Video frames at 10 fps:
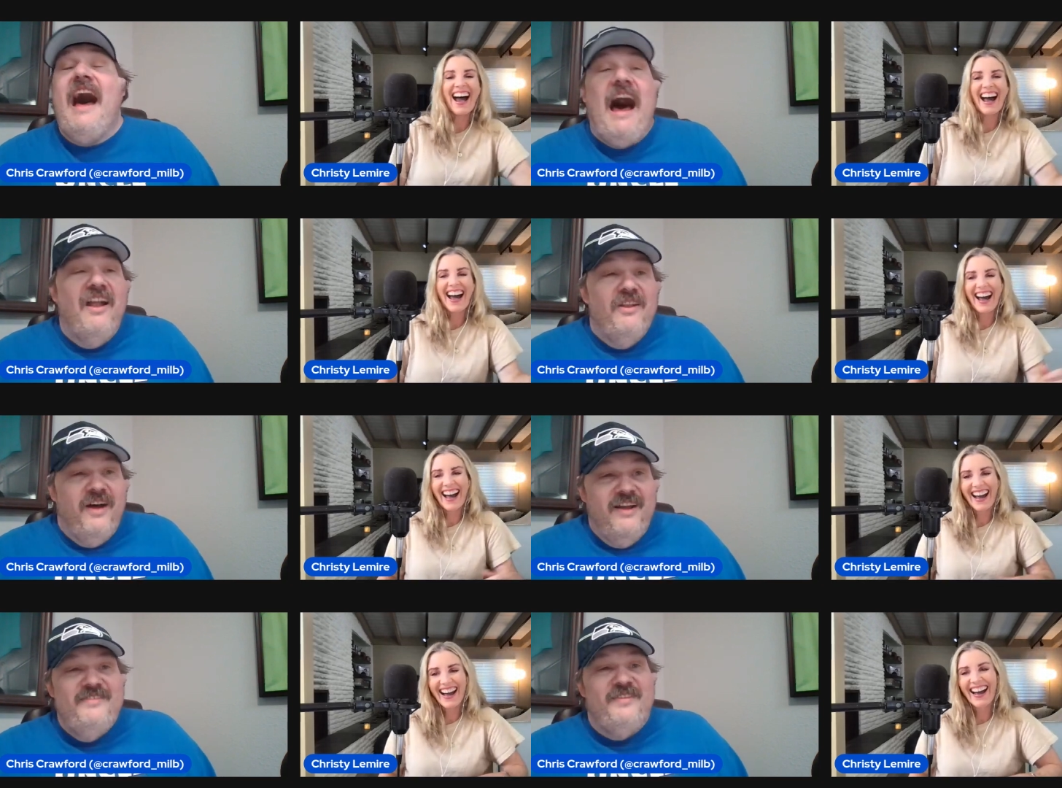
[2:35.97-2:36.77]

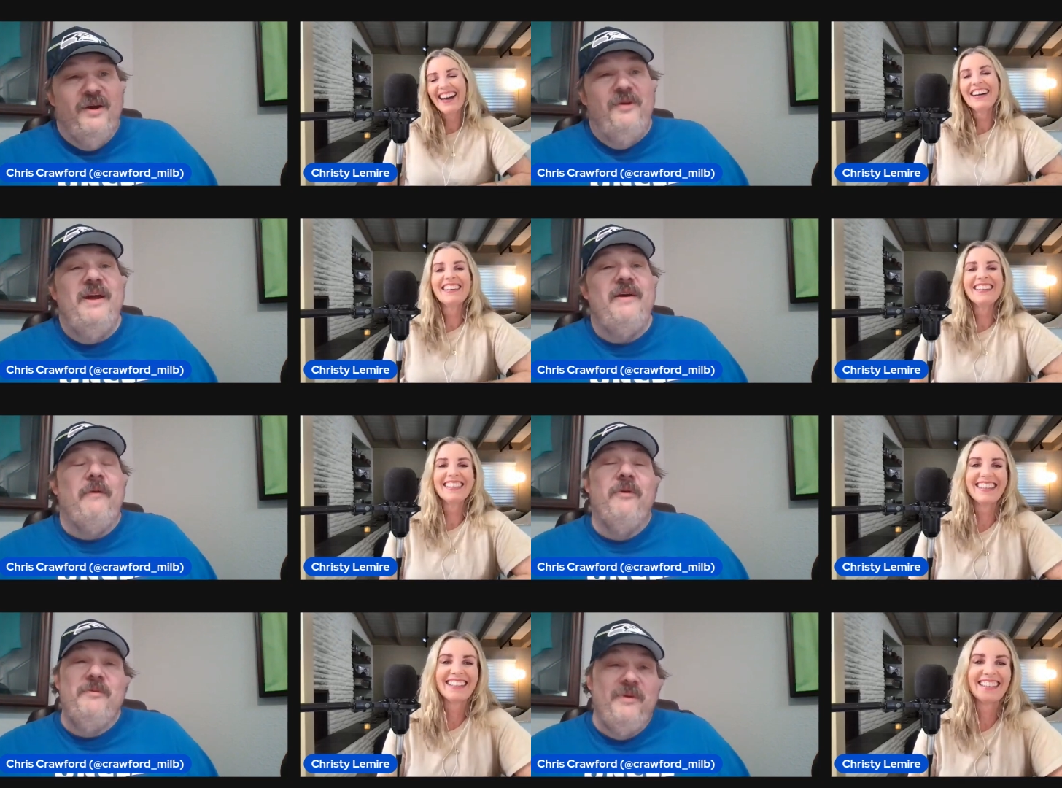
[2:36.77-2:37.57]
Speaker 1: Alonzo, uh,
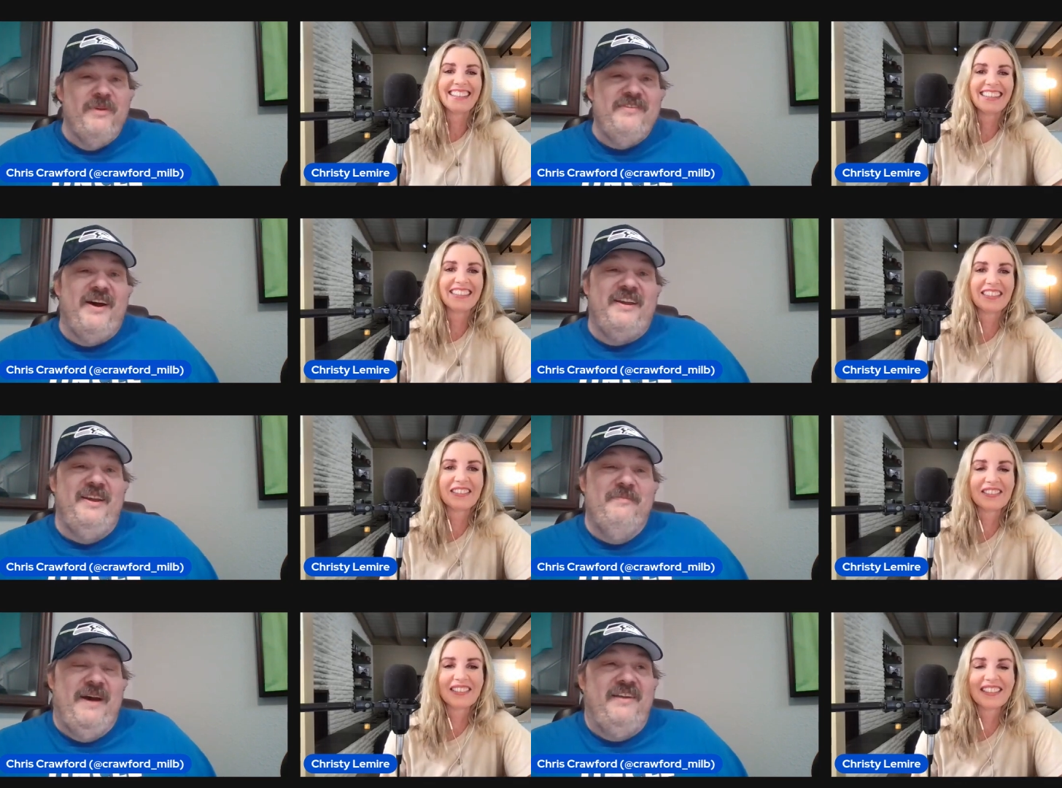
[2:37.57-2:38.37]
when we were talking
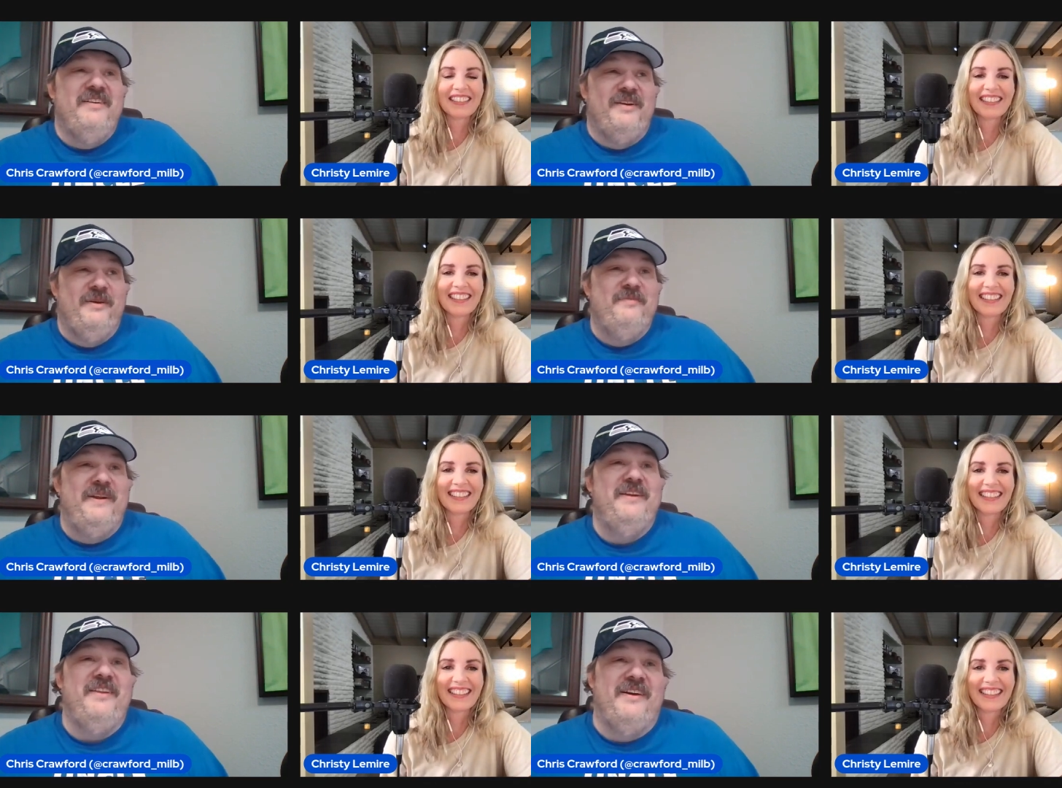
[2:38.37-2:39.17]
about it, our good buddy
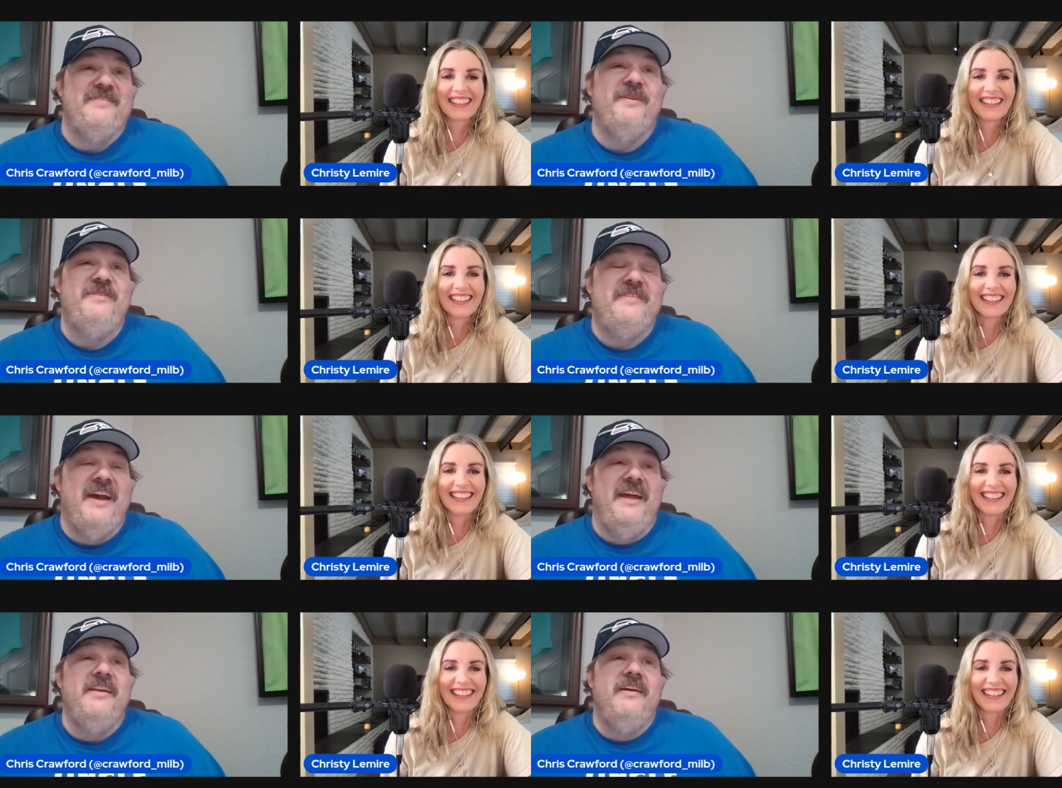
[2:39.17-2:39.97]
Alonzo mm-hmm.
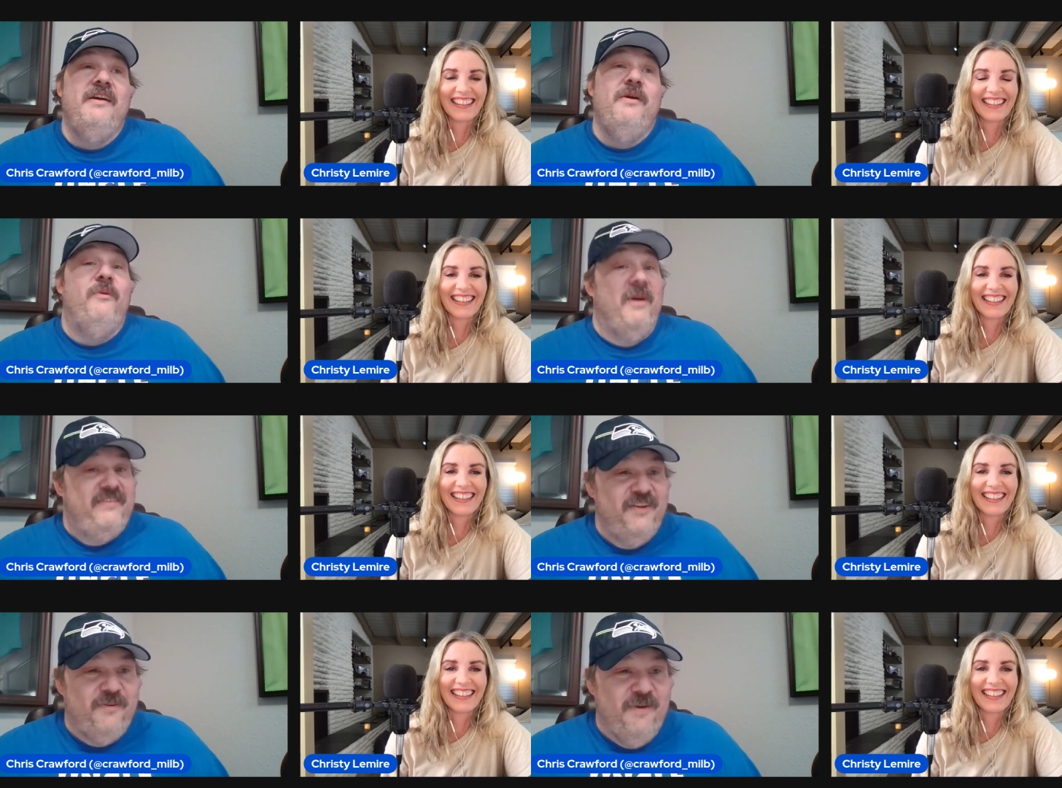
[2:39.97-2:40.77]
said, was
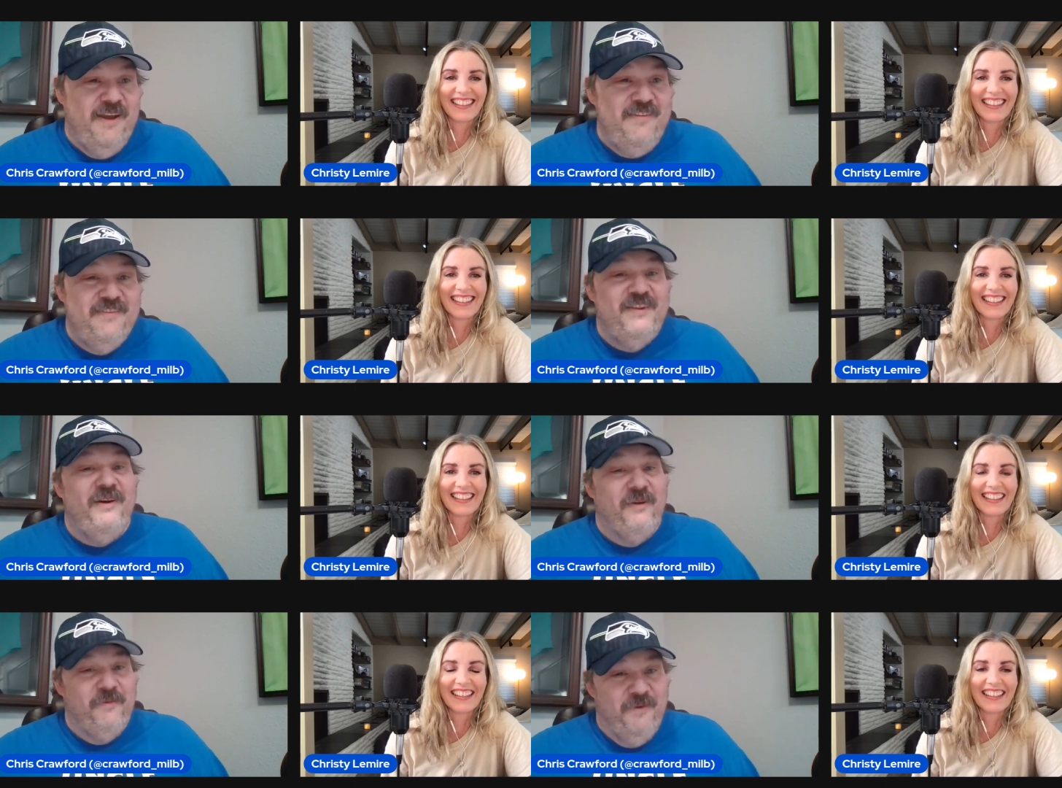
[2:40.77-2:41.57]
it great
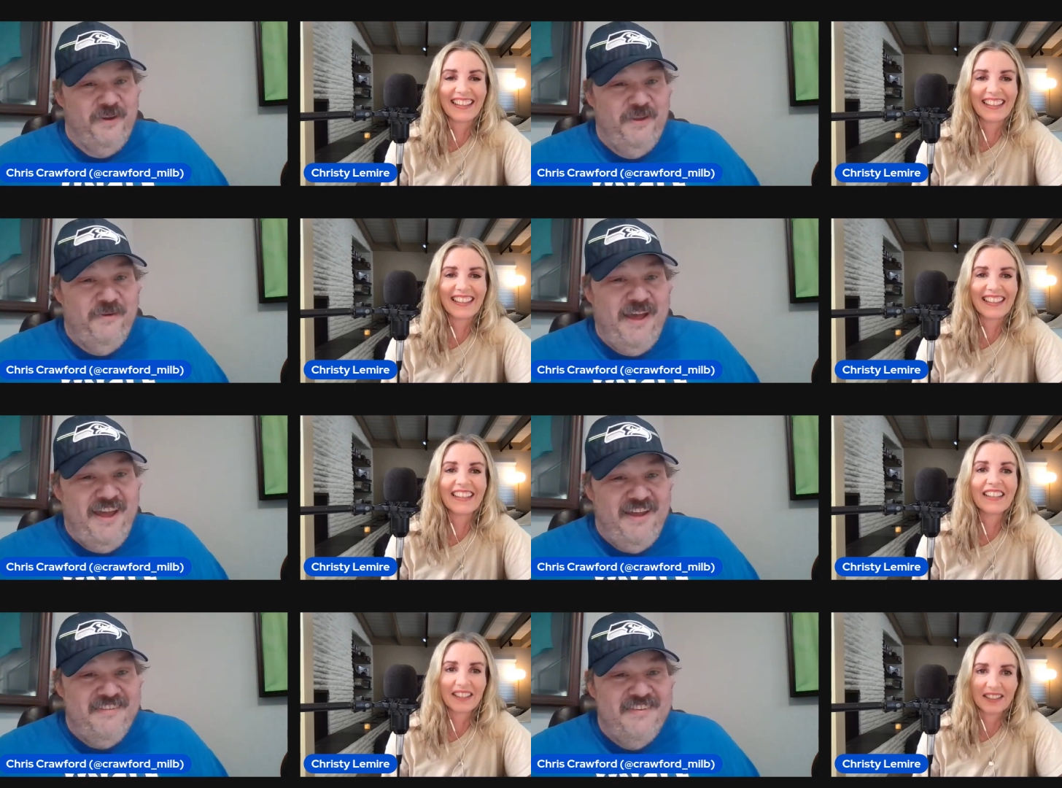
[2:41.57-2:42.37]
or were you
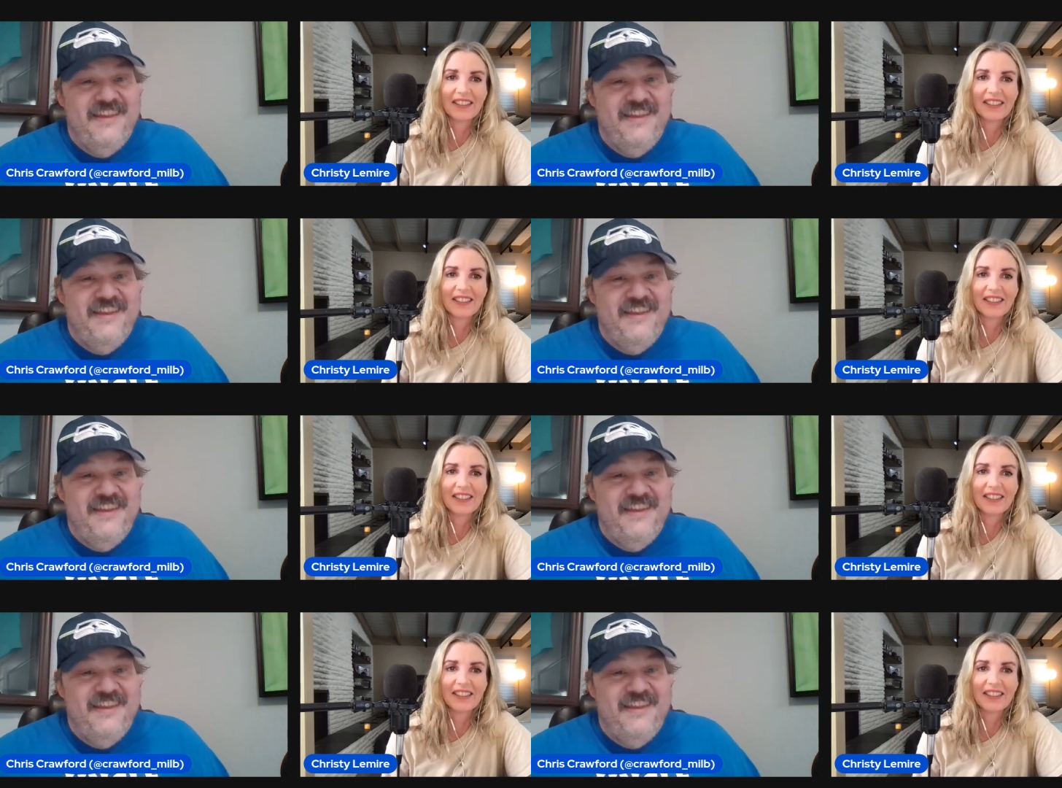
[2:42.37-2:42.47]
eight?